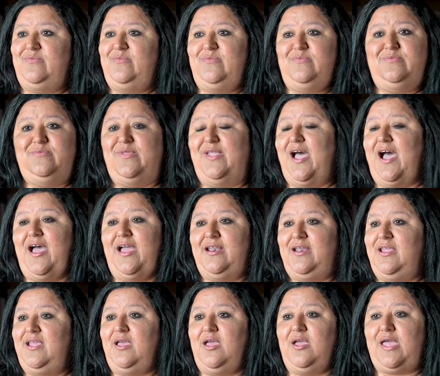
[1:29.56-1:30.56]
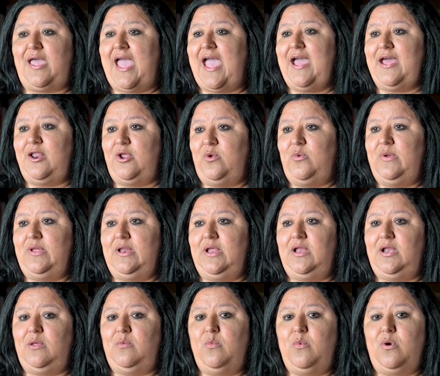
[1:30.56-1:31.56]
not adequate
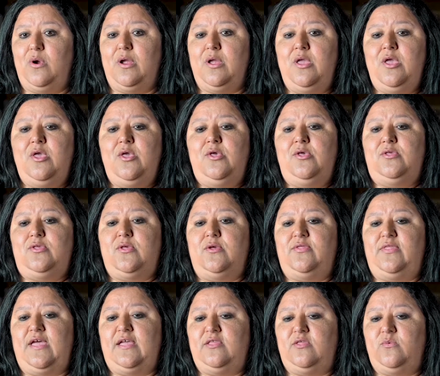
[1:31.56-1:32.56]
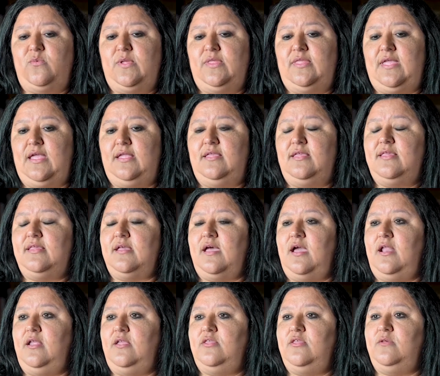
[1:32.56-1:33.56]
anymore. So that's when they
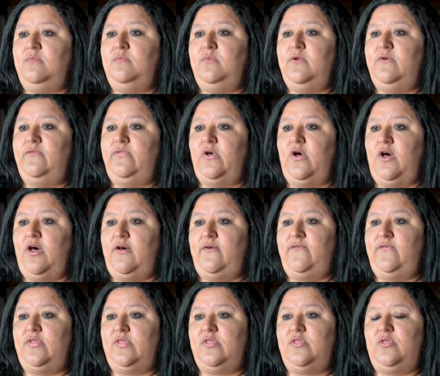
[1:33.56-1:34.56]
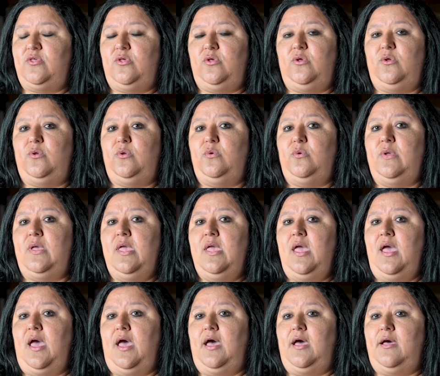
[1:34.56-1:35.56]
decided to move the office to
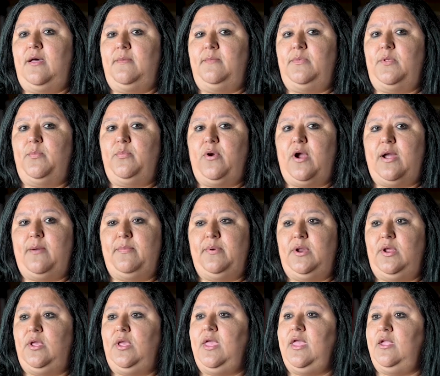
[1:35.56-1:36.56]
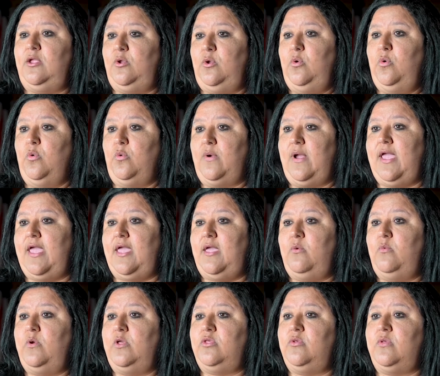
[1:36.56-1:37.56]
the property in Gray,
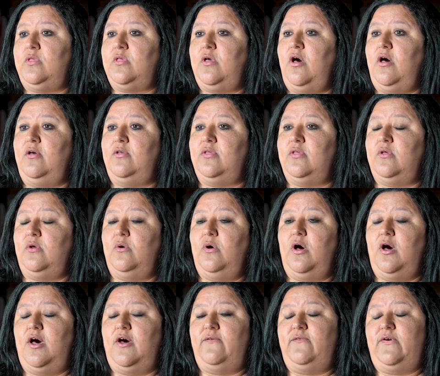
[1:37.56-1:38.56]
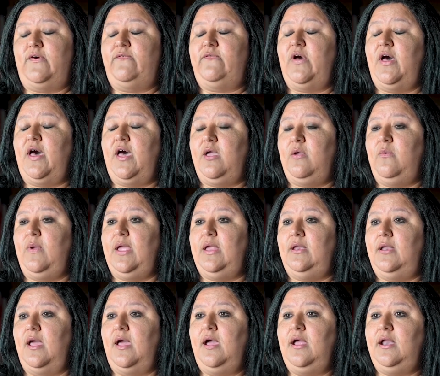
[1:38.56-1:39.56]
which was also off of Highway
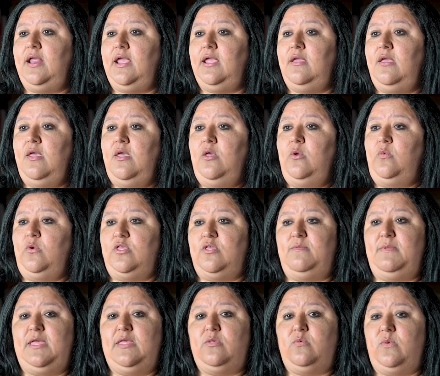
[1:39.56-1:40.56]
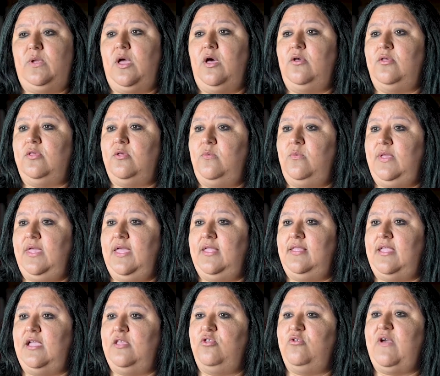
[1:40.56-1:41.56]
90, which means we also would get
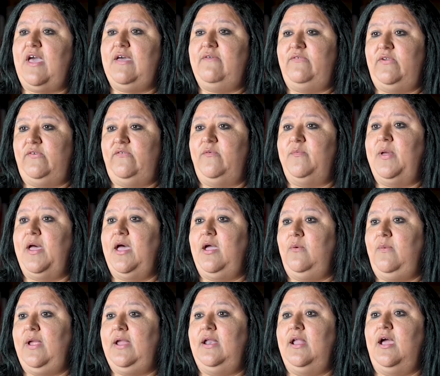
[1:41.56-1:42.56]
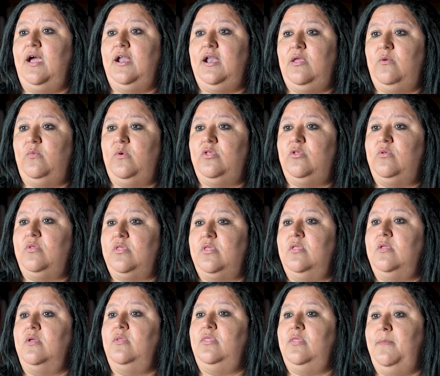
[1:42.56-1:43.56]
that traffic from Highway 90, which is
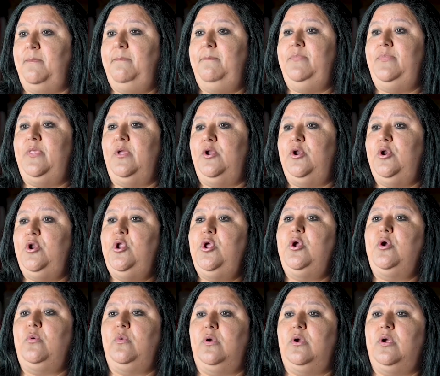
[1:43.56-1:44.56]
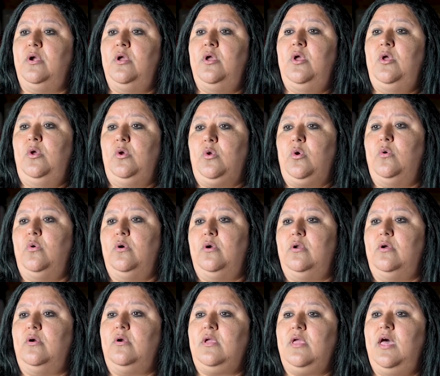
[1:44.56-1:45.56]
the newer
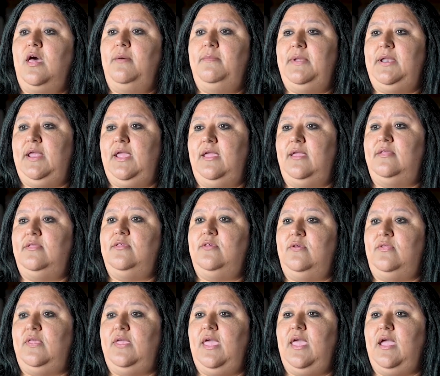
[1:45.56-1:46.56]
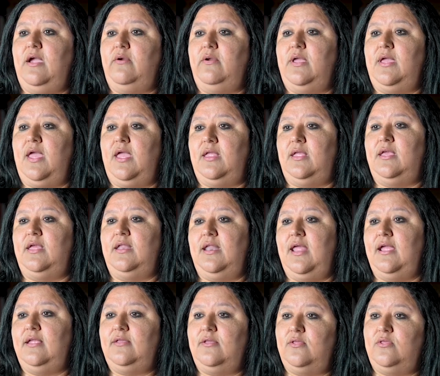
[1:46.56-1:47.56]
corridor coming into the area and
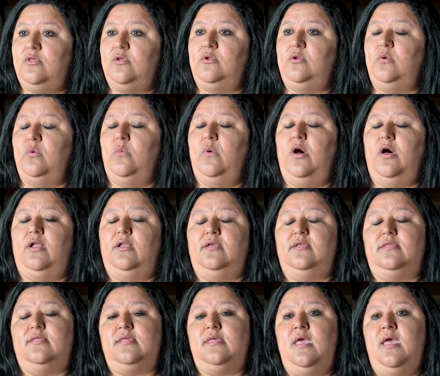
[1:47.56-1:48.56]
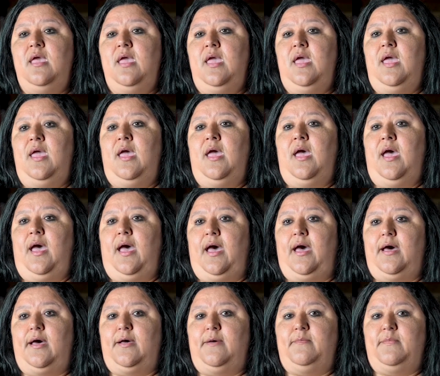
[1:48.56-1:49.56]
connecting to New Orleans.
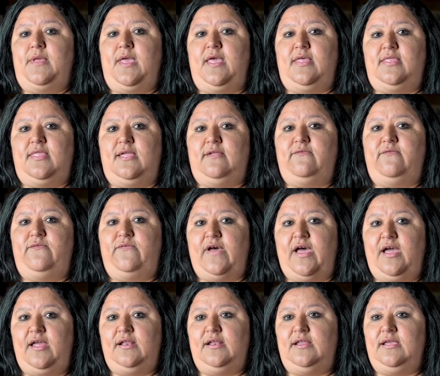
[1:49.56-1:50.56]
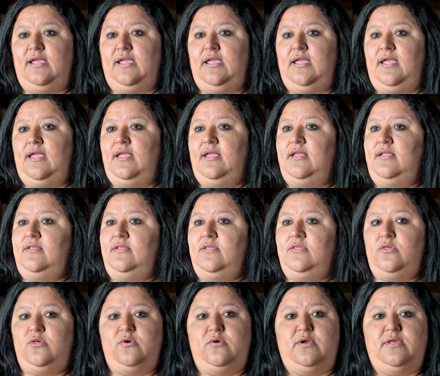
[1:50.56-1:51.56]
And then finally,
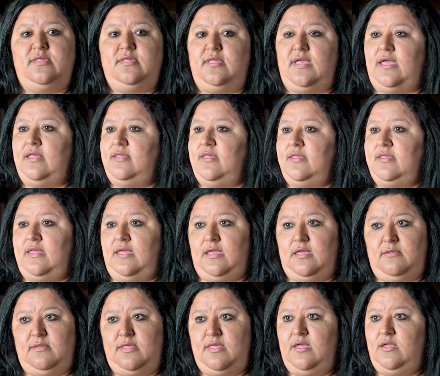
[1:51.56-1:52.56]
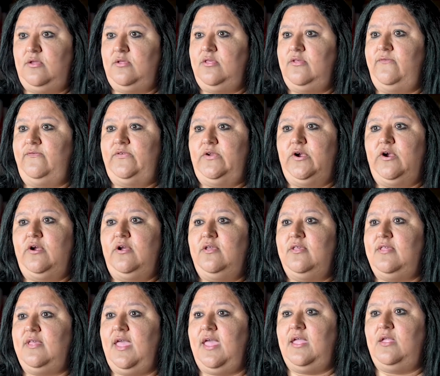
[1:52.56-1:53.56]
tourists, as I said, continued to
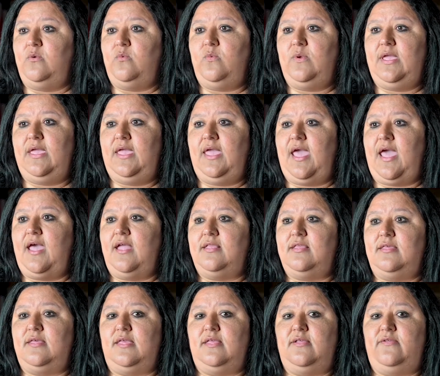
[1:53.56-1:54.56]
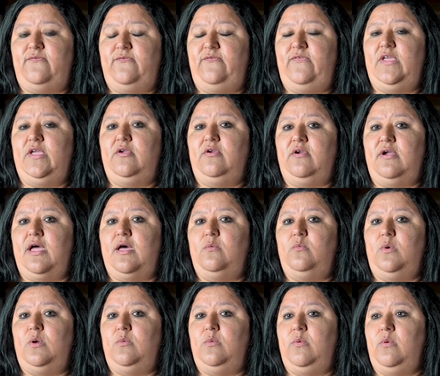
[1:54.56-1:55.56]
flourish, and we had to figure out
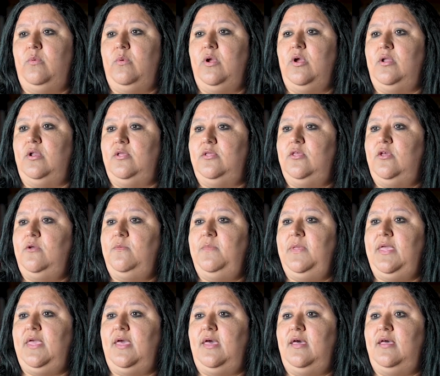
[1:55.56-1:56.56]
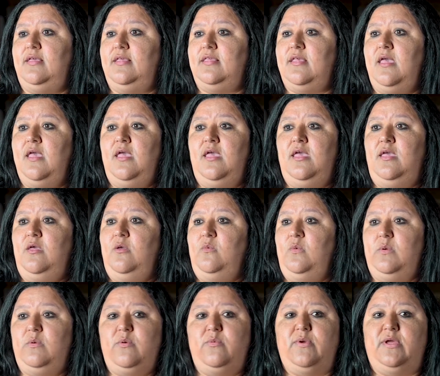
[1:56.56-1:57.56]
what we were going to do because
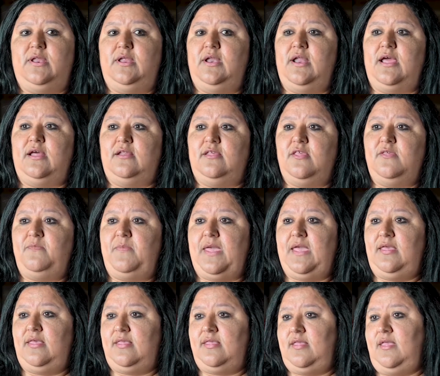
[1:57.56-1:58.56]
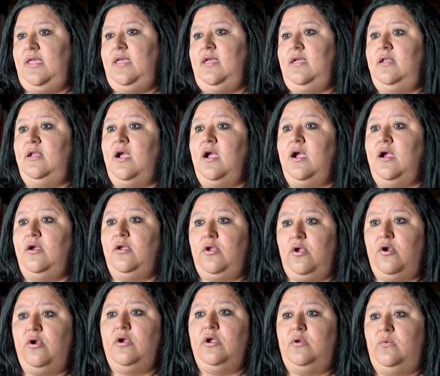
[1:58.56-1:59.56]
we were running out of space in our
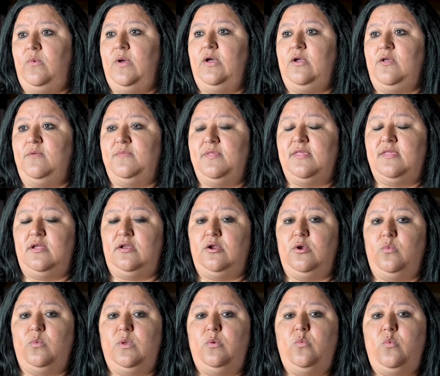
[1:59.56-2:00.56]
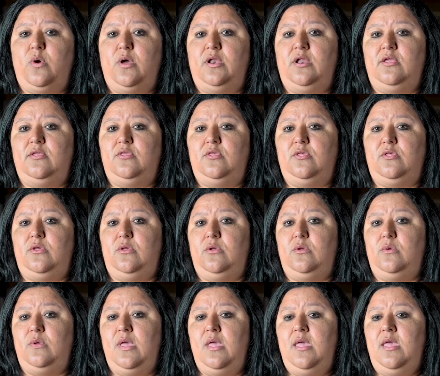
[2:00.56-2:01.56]
current Welcome Center. We wanted
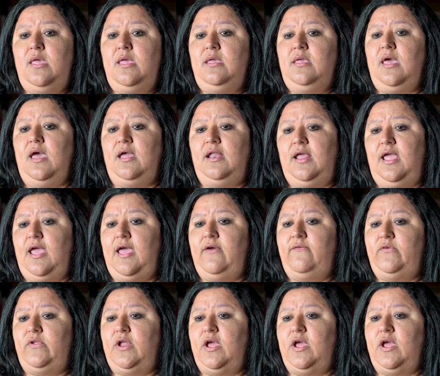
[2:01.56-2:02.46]
to kind of have an